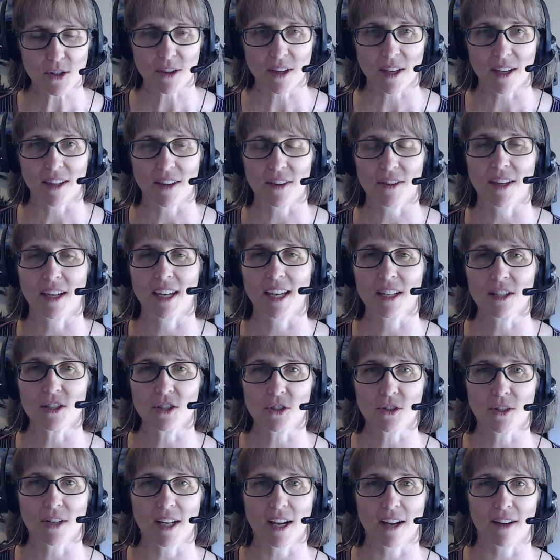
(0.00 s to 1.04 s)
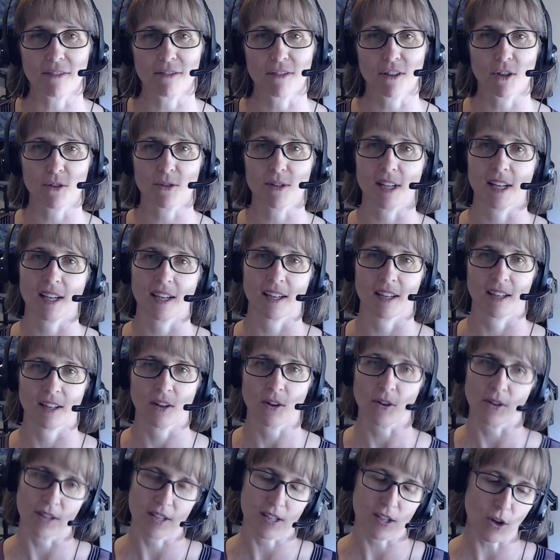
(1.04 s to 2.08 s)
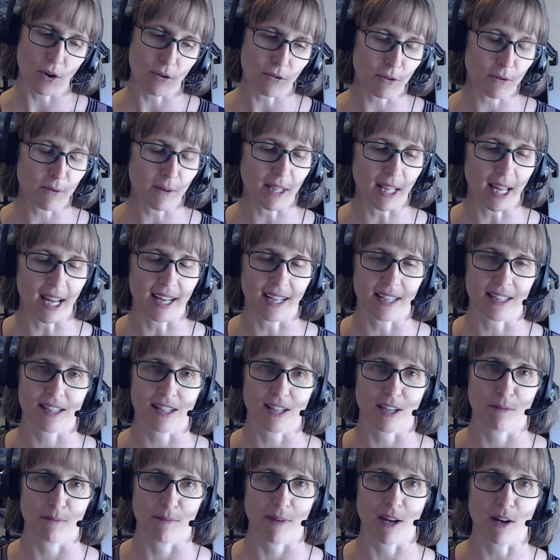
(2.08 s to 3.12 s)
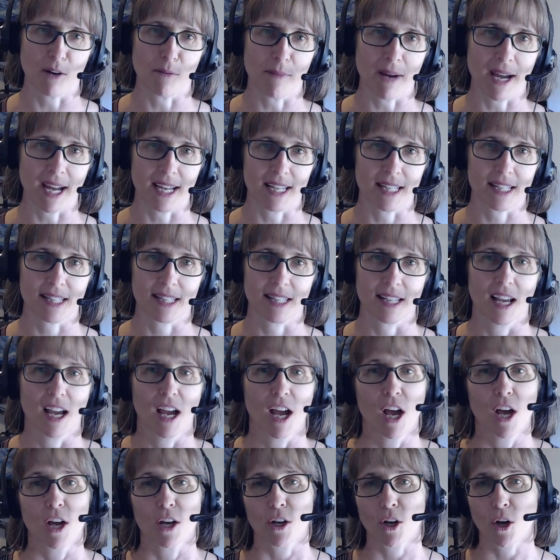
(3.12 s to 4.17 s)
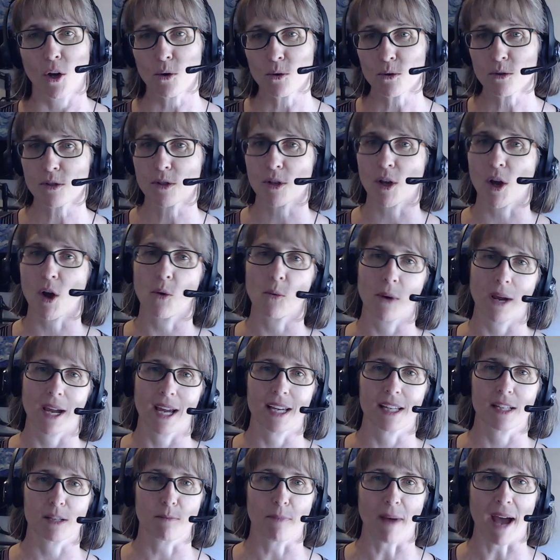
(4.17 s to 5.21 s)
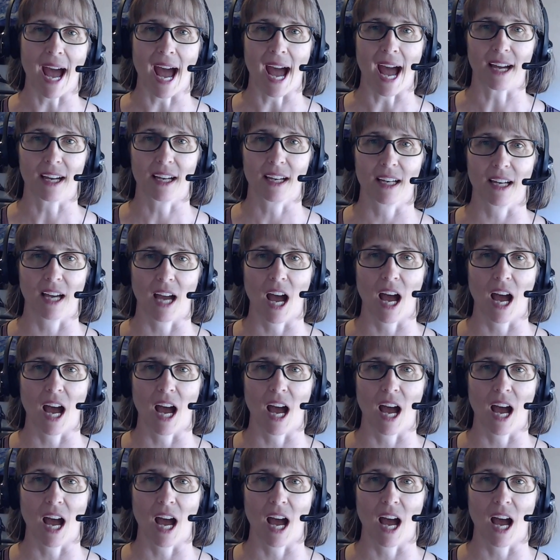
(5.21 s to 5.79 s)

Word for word: so the, the history of using or this over reliance on male mice goes a ways back.